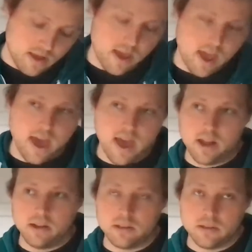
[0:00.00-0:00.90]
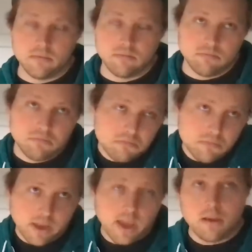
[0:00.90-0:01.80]
And
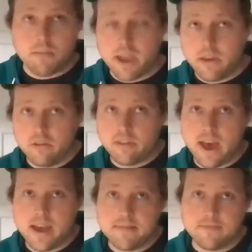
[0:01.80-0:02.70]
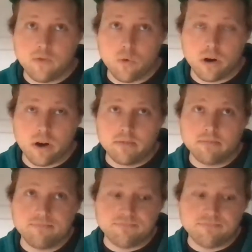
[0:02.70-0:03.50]
again, you might use that for